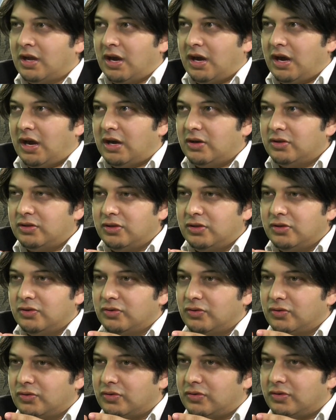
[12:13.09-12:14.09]
How do
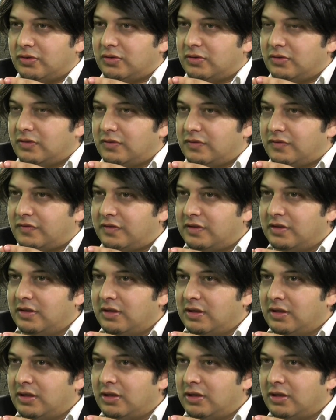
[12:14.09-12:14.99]
you see